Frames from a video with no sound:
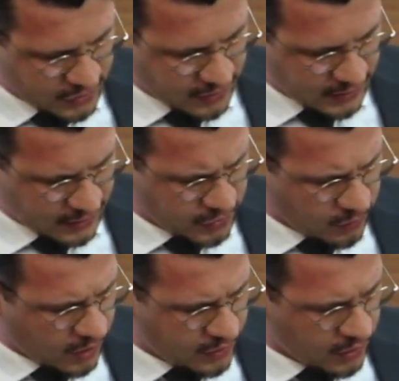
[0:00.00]
then you
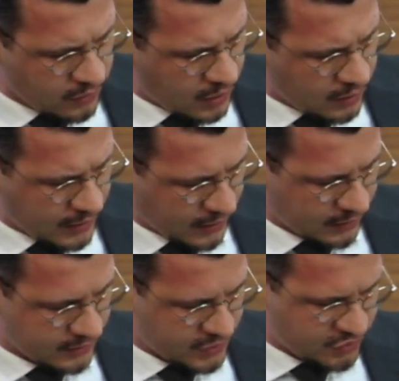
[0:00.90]
are no longer
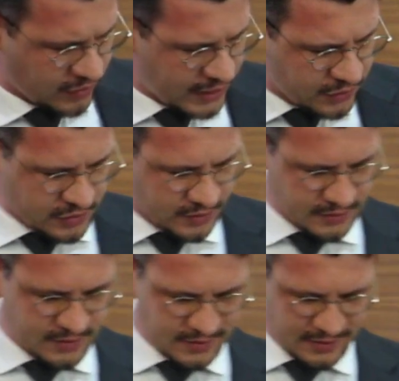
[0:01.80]

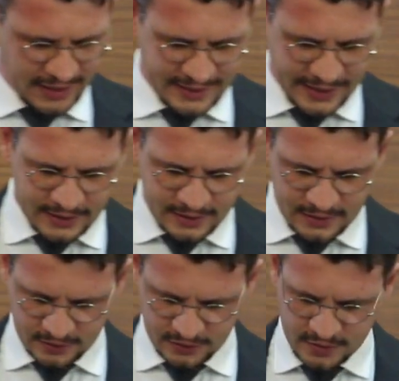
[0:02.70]
strangers and
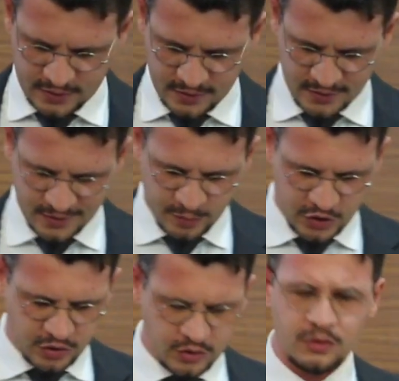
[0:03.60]
aliens, but
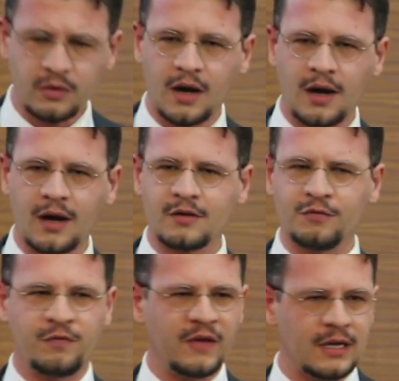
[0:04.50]
you are
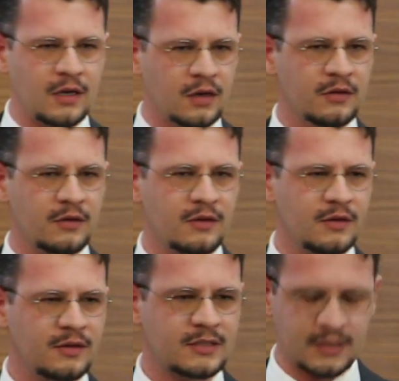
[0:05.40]
fellow
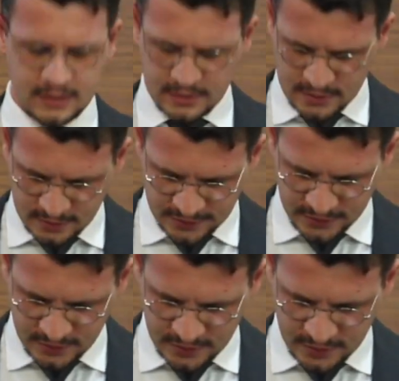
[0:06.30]
citizens
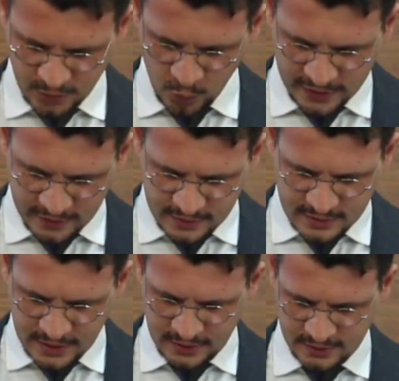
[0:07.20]
with the
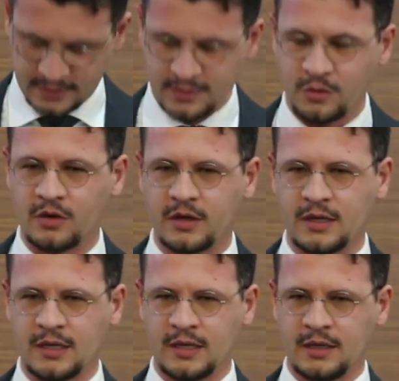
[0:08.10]
saints, or
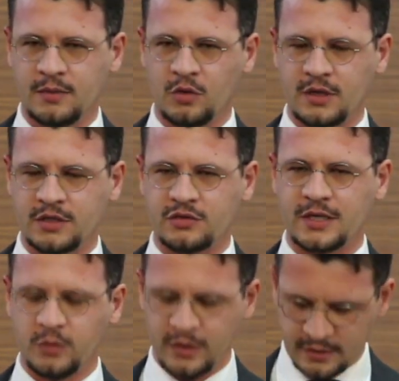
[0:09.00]
more literally,
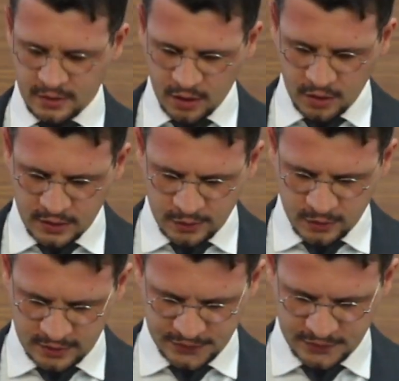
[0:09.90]
with the holy
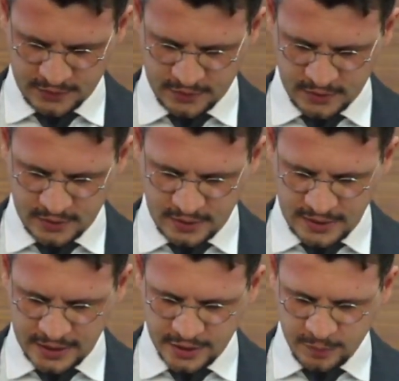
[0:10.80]
ones,
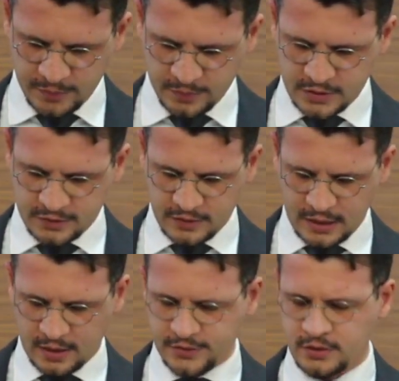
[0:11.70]
and members of the
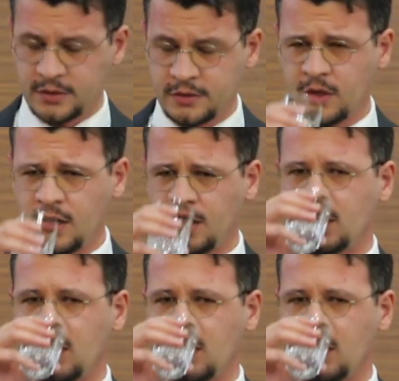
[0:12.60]
household of God.